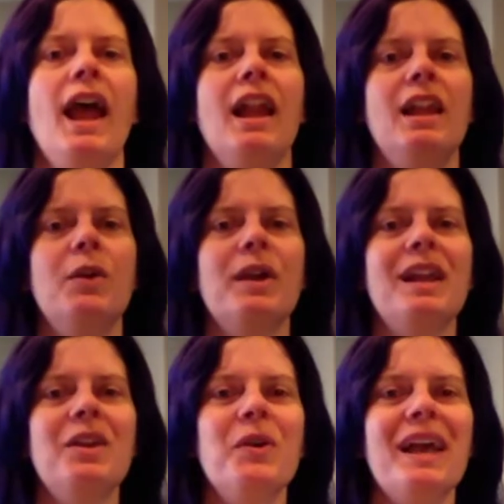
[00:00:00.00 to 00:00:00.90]
Hello,
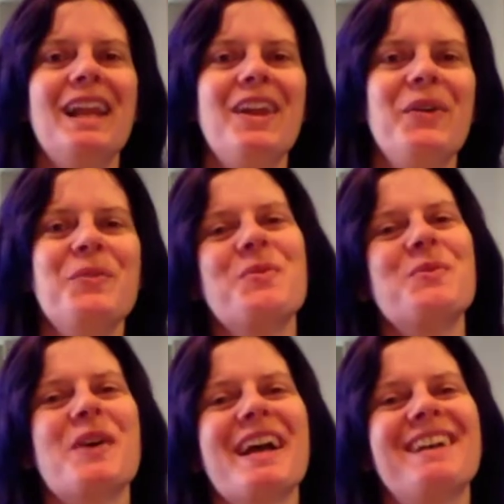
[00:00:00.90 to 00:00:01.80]
hello,
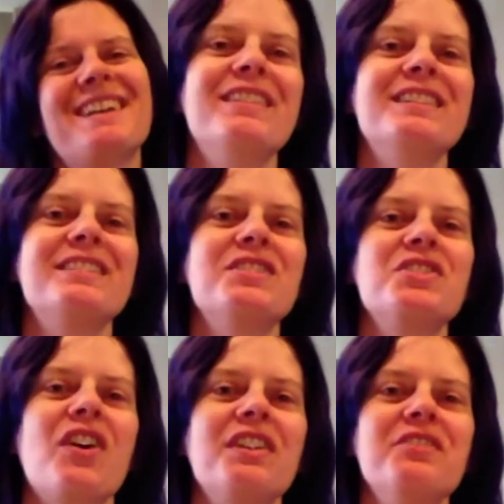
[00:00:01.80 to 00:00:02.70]
hello. This is
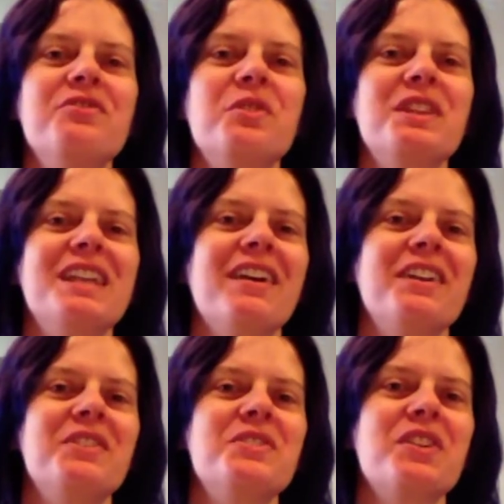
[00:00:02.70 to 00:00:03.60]
Shawna for the
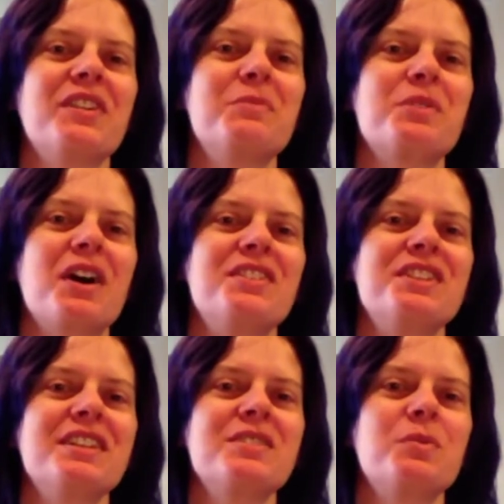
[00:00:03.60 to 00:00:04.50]
Iron Shawna
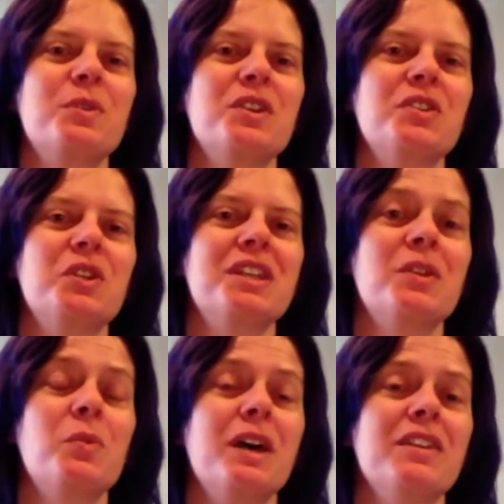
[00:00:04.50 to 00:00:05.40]
project. We're
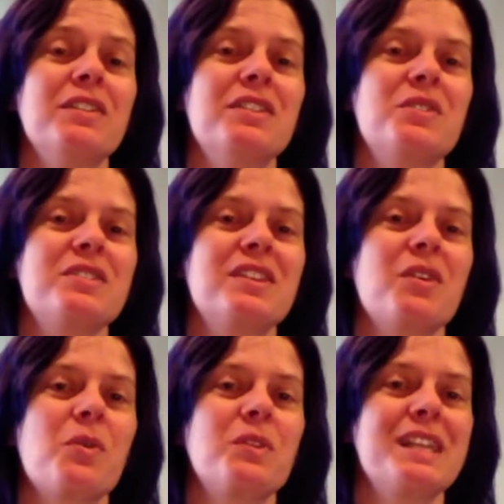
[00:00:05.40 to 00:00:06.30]
cooking well using
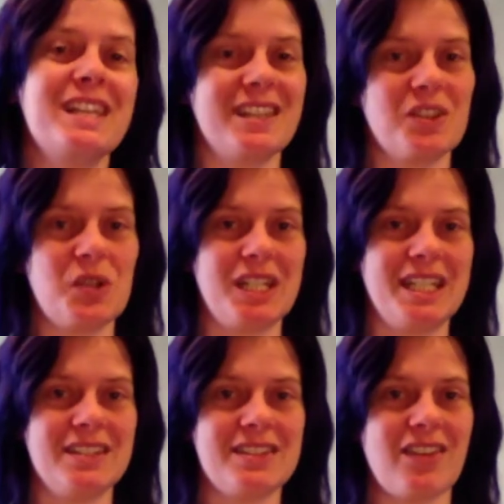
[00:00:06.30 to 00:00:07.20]
only
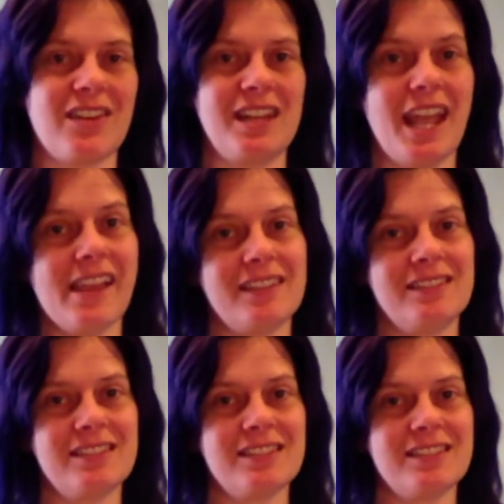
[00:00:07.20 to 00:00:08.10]
ingredients on
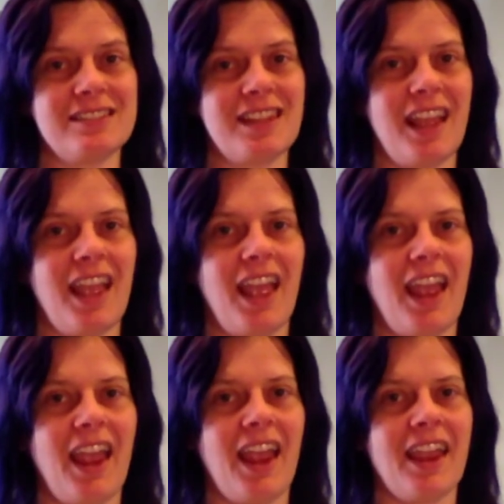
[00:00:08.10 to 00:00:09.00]
hand.
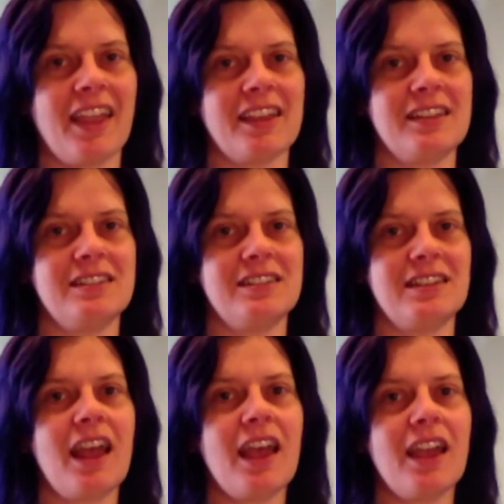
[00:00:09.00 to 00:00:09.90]
And
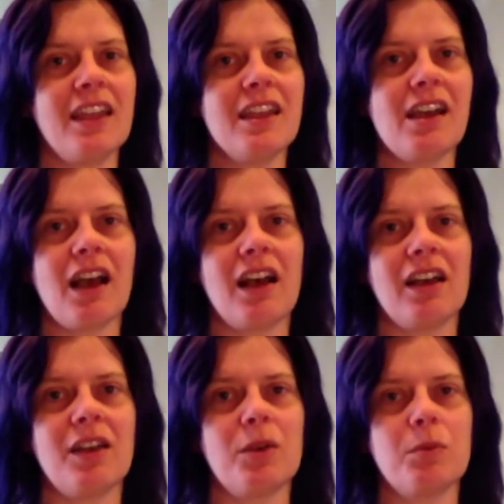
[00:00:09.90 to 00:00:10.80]
today
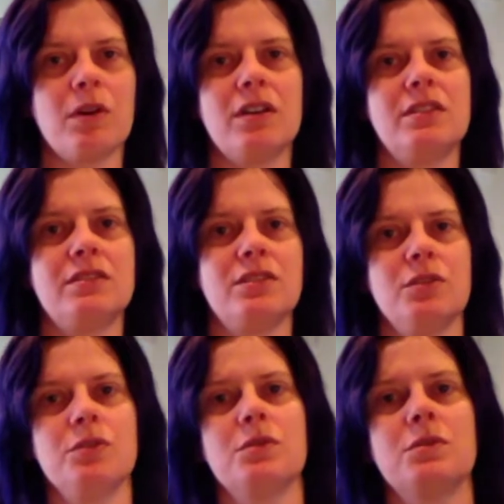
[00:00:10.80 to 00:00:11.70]
I want
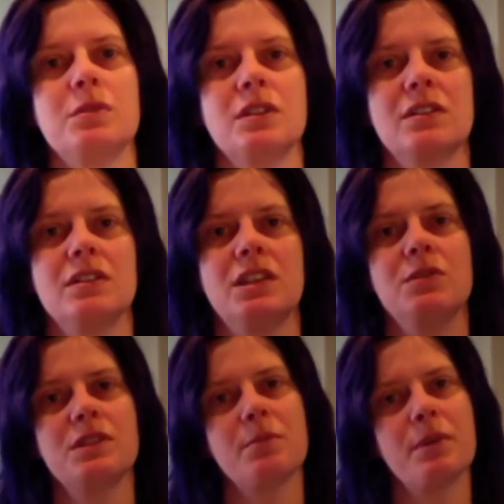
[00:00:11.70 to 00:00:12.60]
to
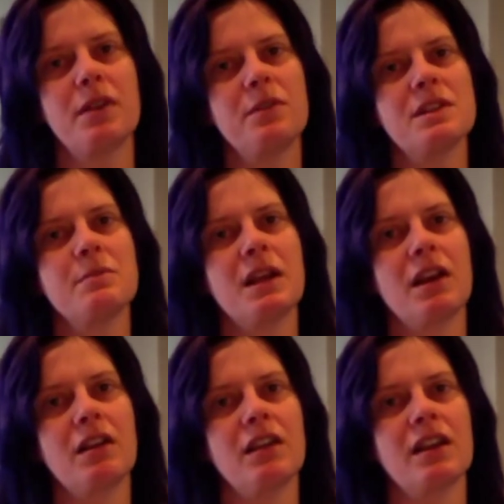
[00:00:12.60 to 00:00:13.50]
use up all the rest of my
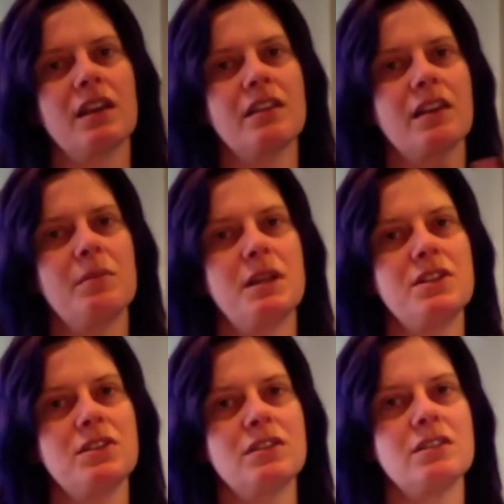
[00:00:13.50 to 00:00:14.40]
garlic. I think I
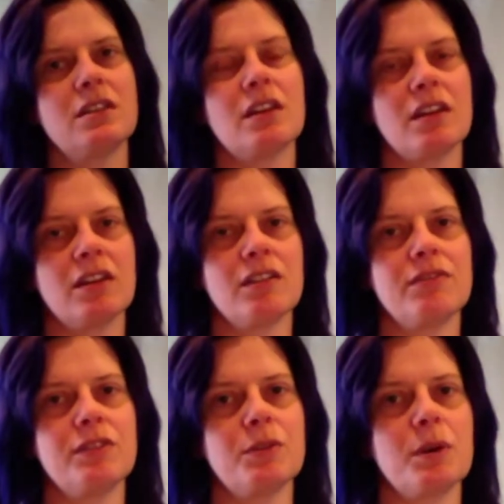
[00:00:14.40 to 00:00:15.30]
mentioned a
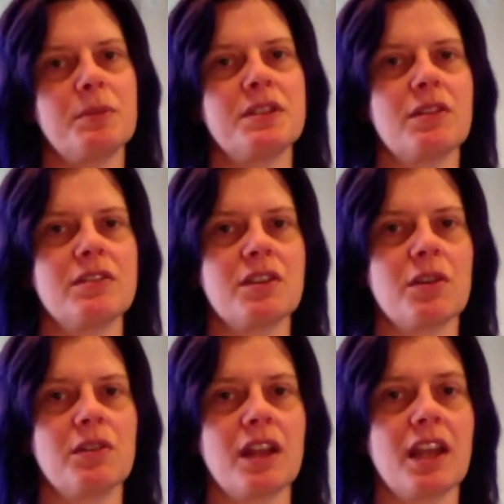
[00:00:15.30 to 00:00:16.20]
few episodes
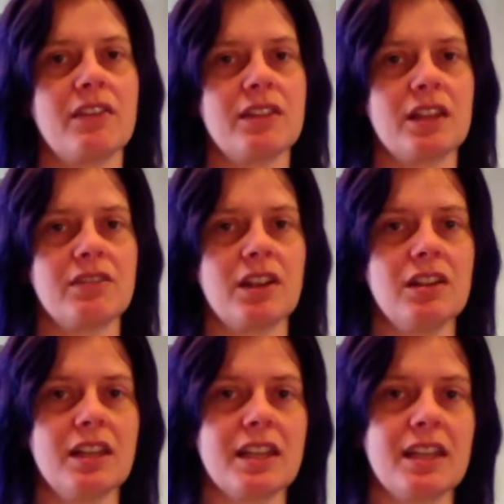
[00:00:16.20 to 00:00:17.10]
ago that I have a lot of
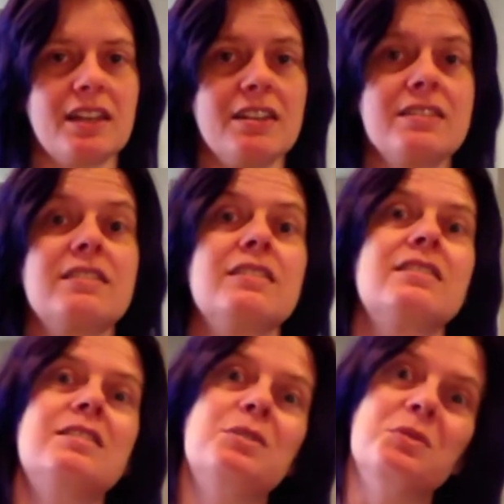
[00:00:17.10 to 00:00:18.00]
garlic, and I
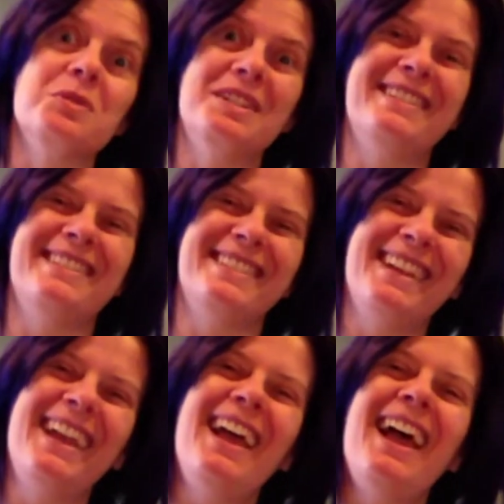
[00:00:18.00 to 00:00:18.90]
still do.
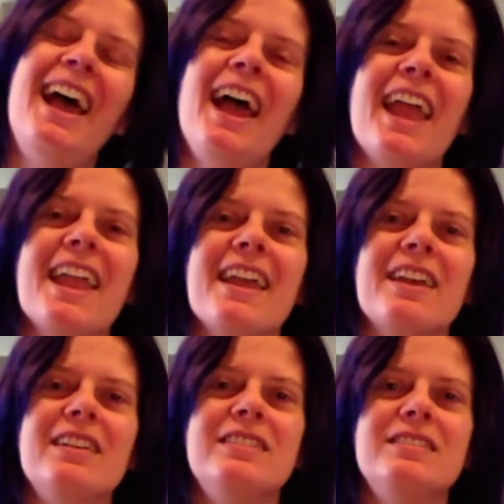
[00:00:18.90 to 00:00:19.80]

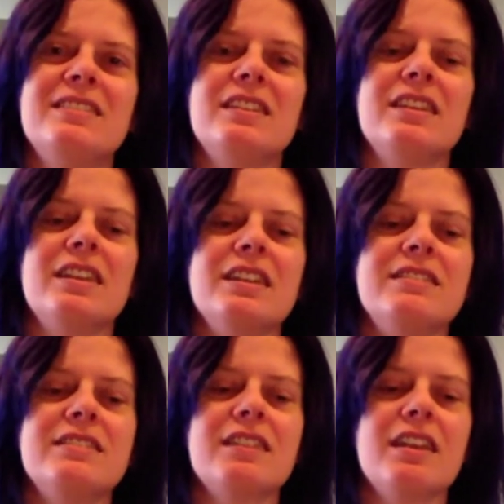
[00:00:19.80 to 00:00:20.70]
And
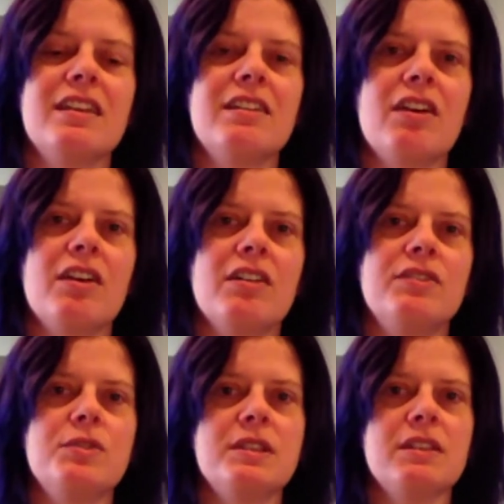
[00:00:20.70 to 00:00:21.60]
instead of
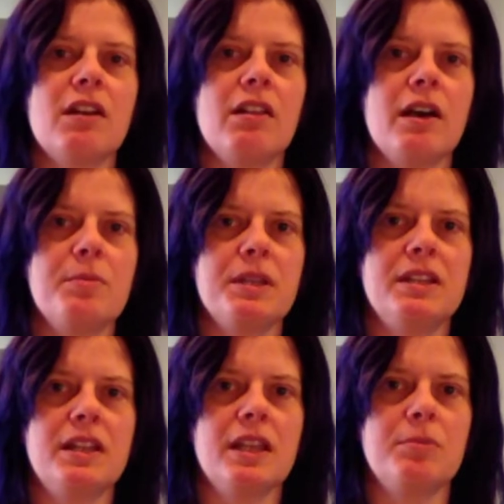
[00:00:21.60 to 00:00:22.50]
using it all up
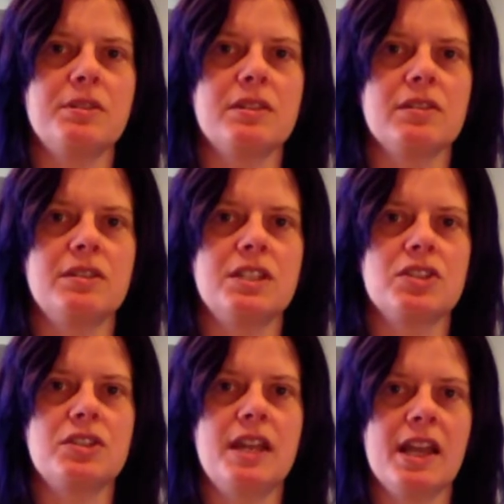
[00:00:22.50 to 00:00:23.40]
in a particular
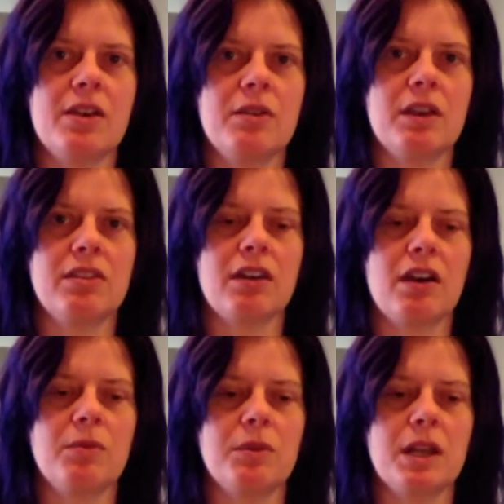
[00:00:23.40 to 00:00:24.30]
dish now, I
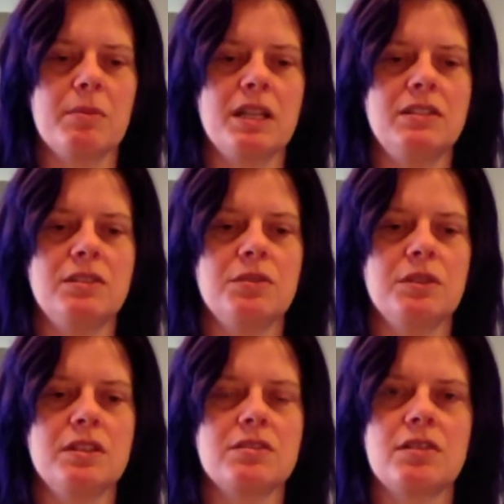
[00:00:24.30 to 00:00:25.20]
thought what I might do
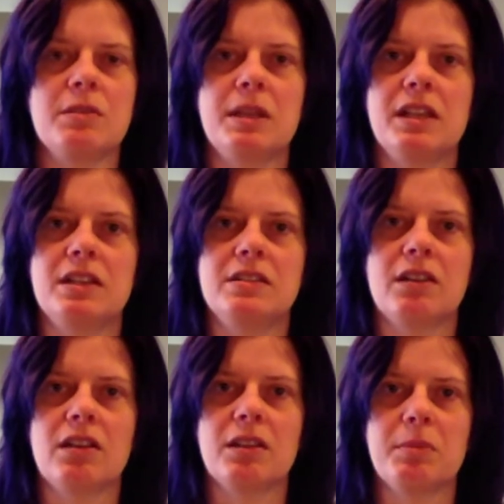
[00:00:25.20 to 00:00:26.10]
is try to make it into
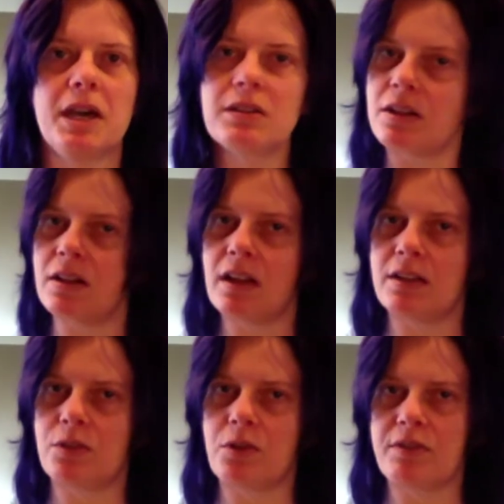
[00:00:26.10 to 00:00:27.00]
garlic powder. I
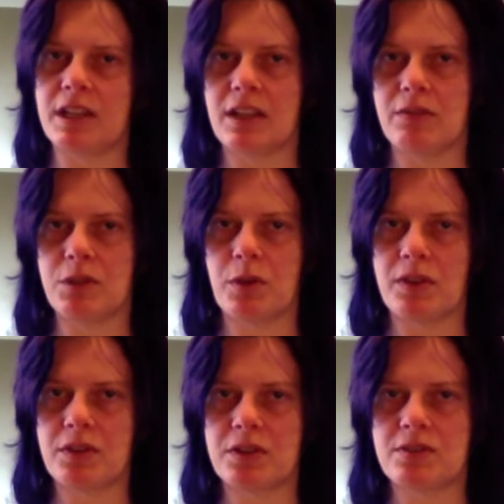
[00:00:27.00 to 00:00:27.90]
don't know if any of you
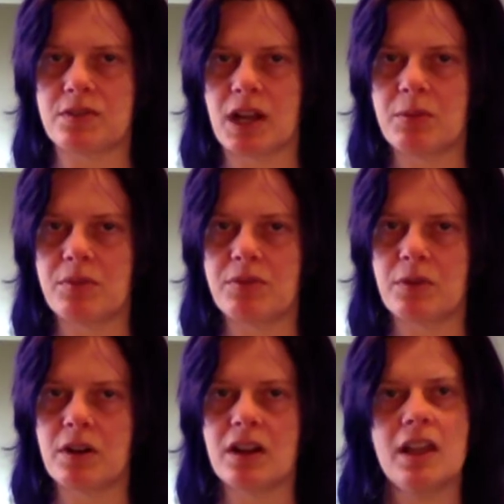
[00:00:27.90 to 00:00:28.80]
out there has tried it
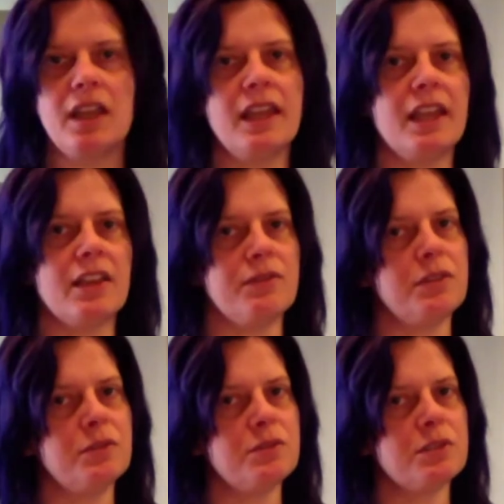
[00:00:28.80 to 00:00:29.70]
before. If
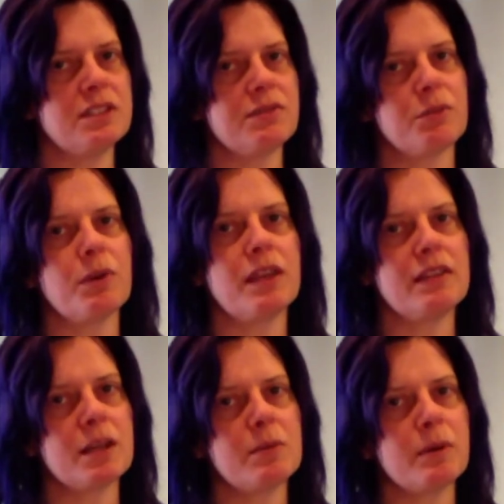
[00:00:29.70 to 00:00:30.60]
you do it a different way
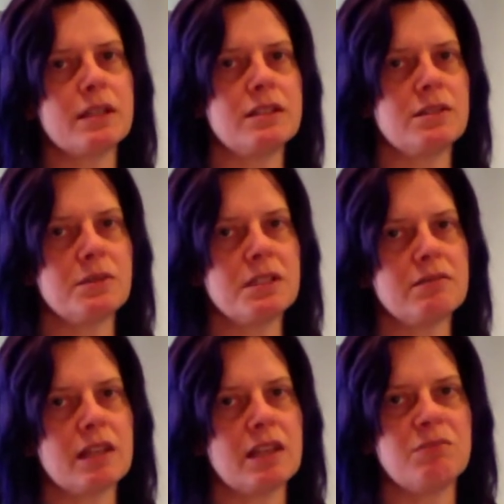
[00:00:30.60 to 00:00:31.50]
than I'm about to do
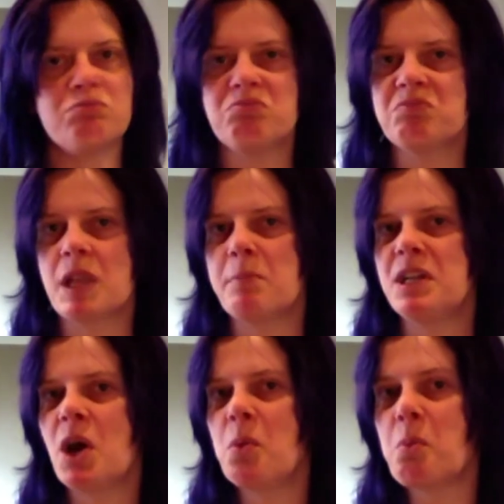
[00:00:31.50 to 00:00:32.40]
it, then let
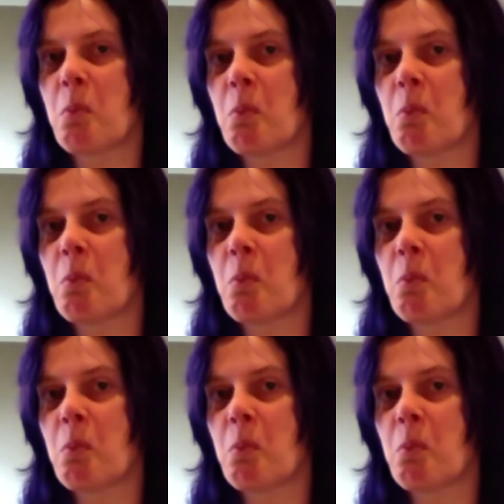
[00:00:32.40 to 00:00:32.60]
me know.